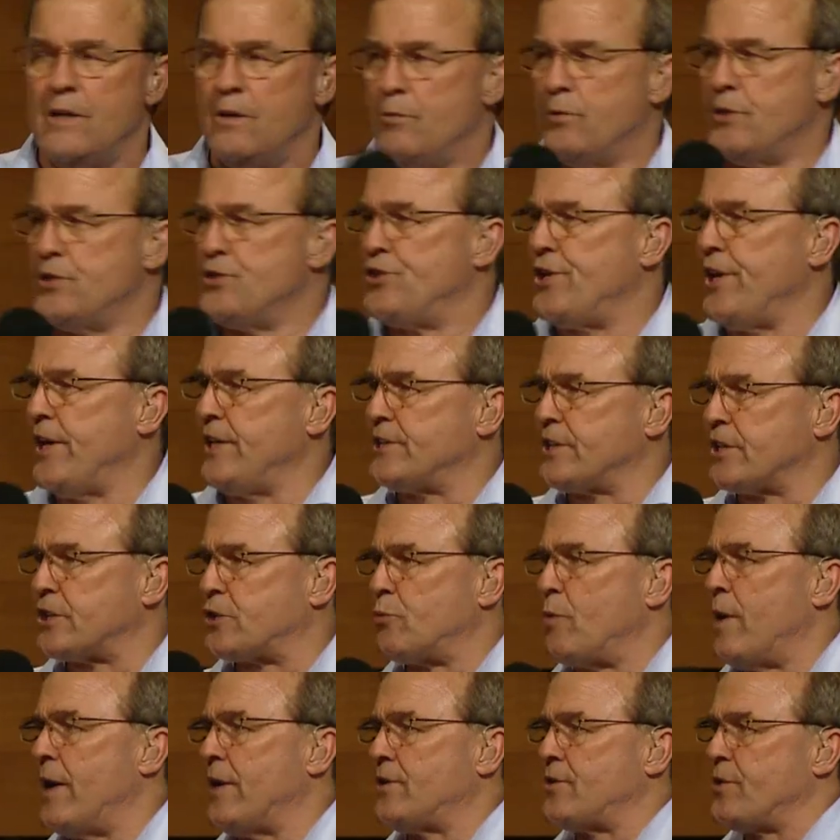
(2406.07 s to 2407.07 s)
When Jesus
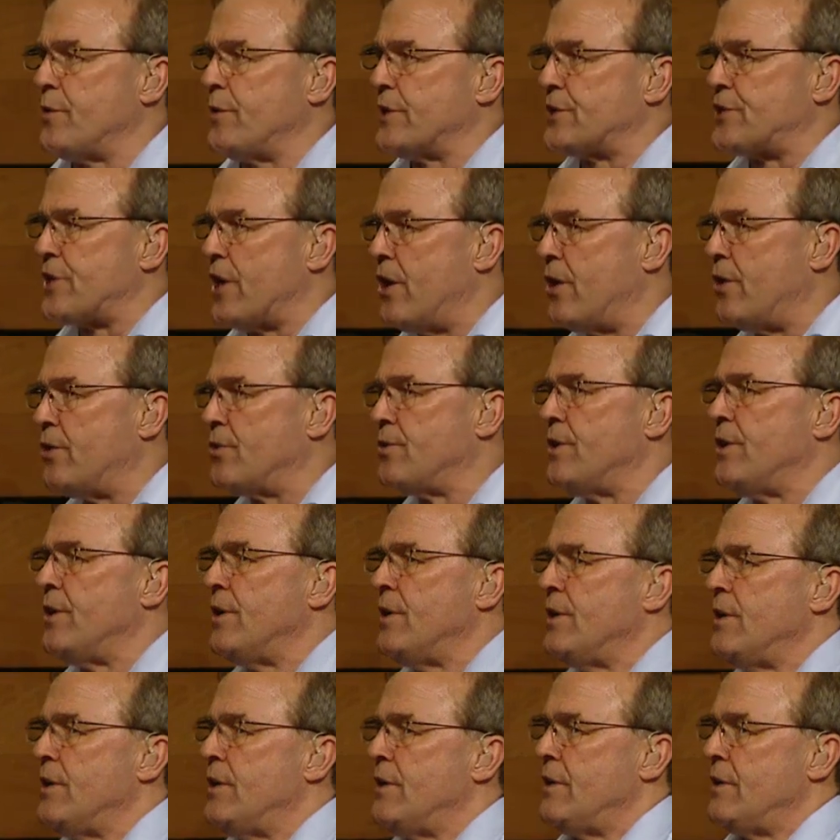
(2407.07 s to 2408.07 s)
went to his own
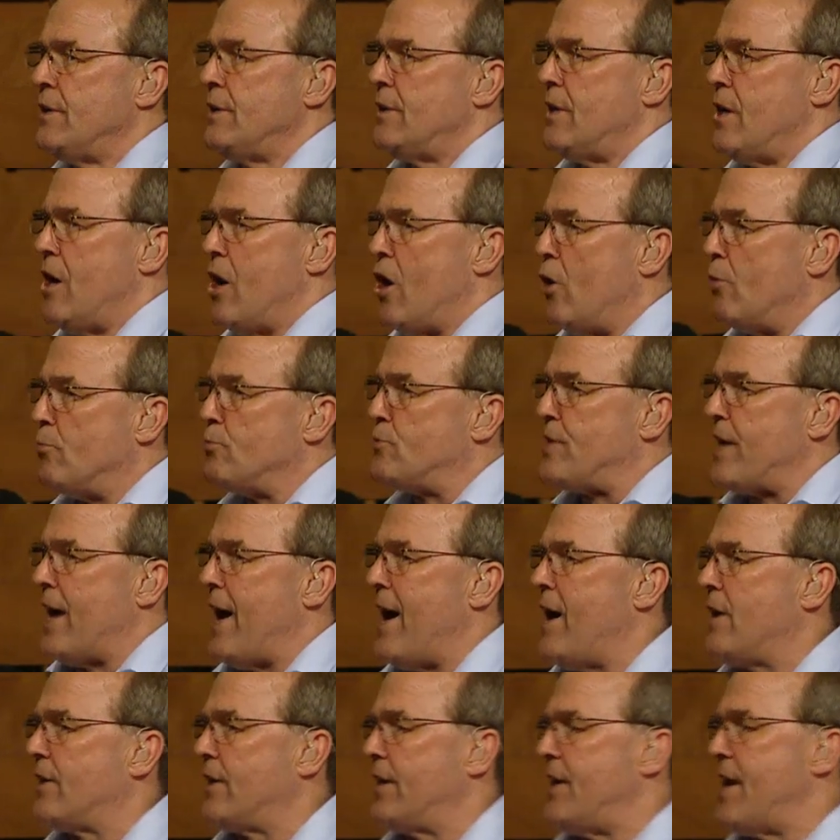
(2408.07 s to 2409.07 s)

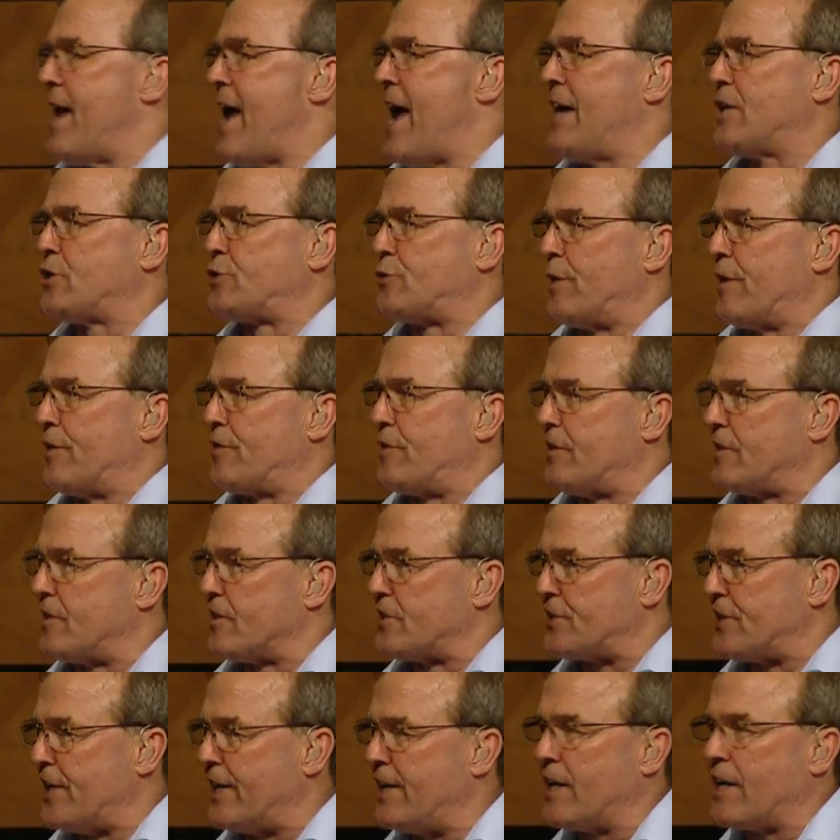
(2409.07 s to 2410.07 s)
hometown in Nazareth at the
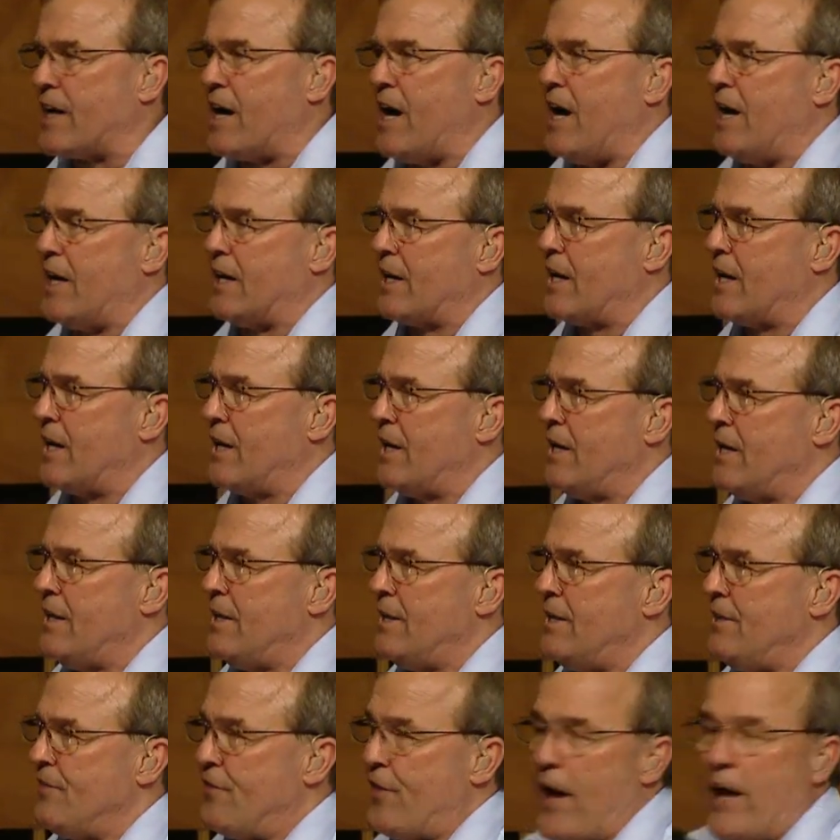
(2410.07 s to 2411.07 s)
synagogue,
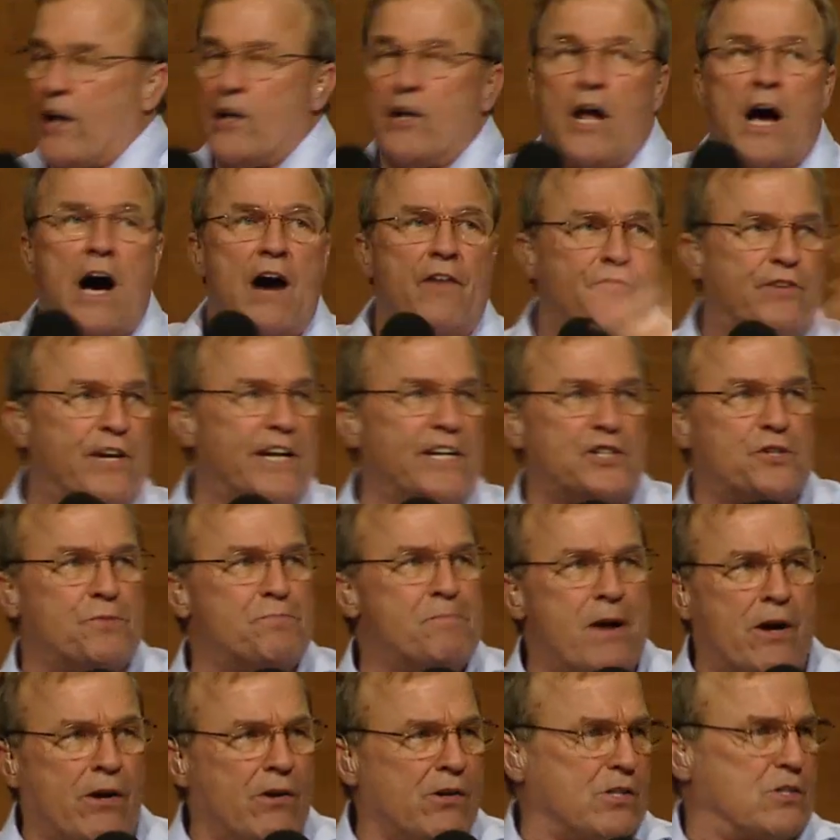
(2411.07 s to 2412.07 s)
they loved his
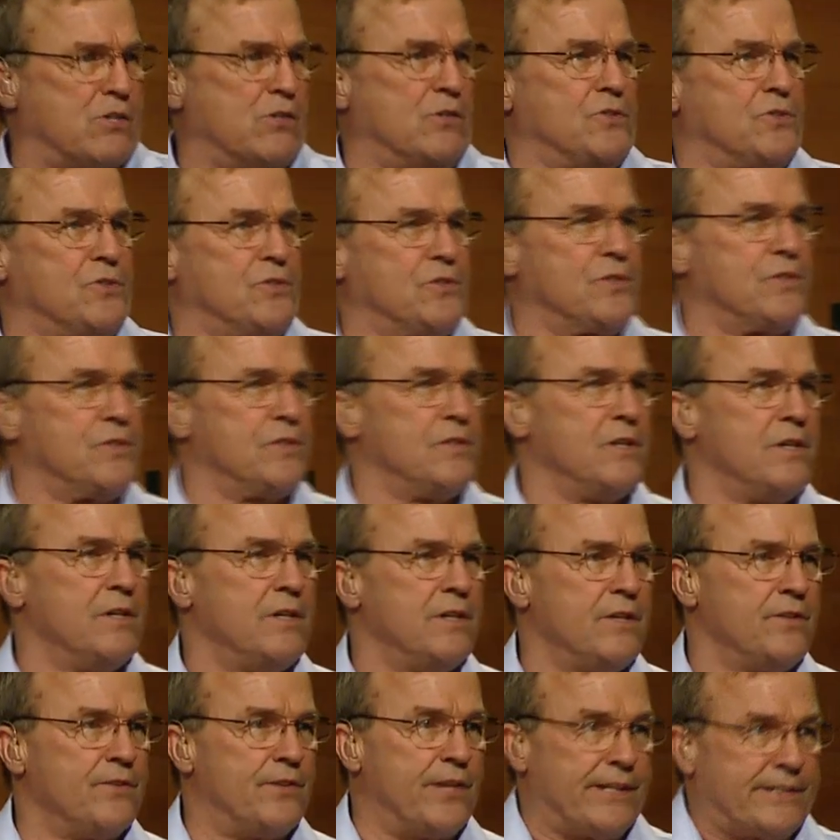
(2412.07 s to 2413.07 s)
miracles
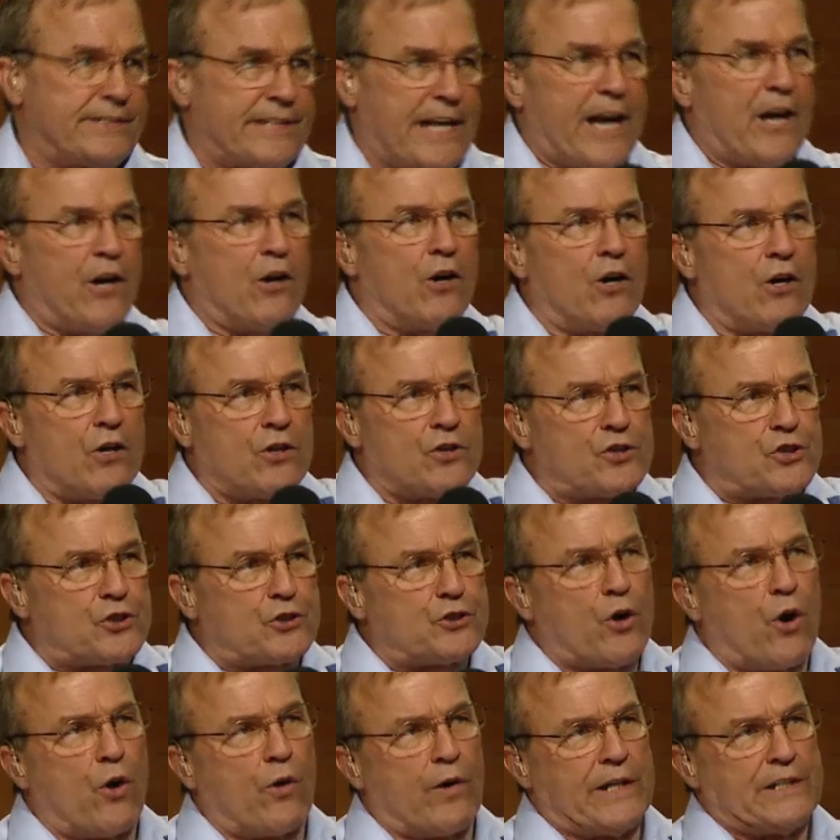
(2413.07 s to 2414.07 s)
that they heard
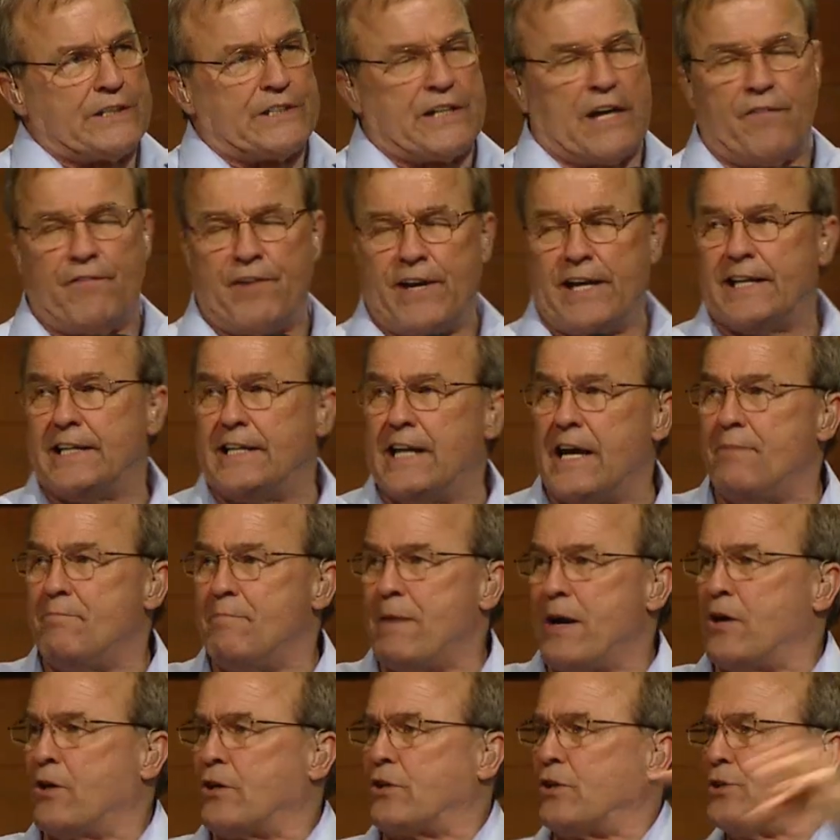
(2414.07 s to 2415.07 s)
stories of. He had done
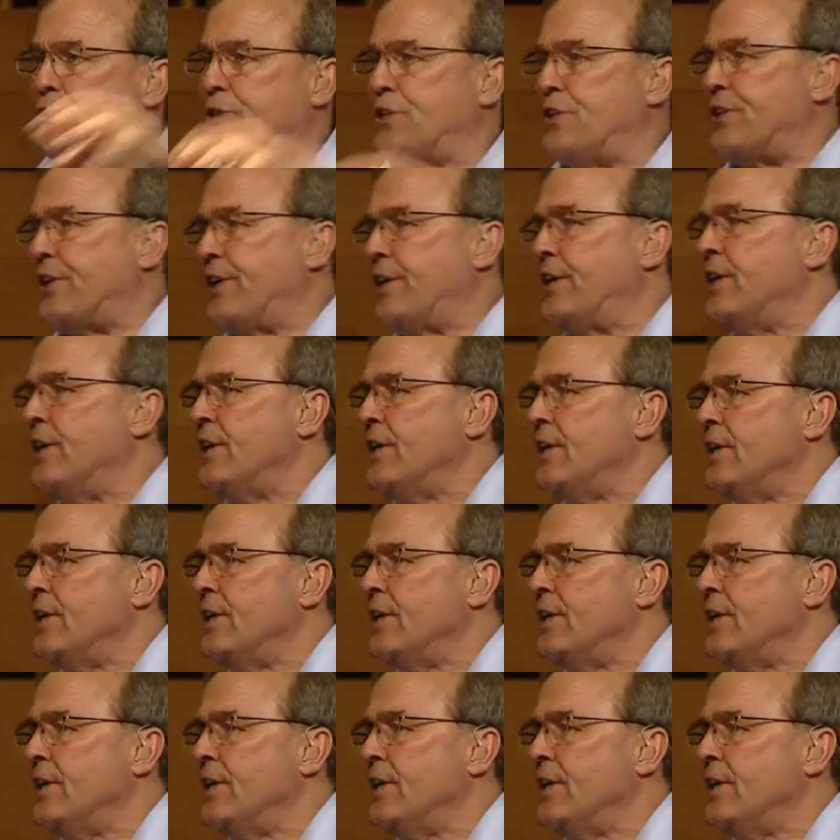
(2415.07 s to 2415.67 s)
miracles in the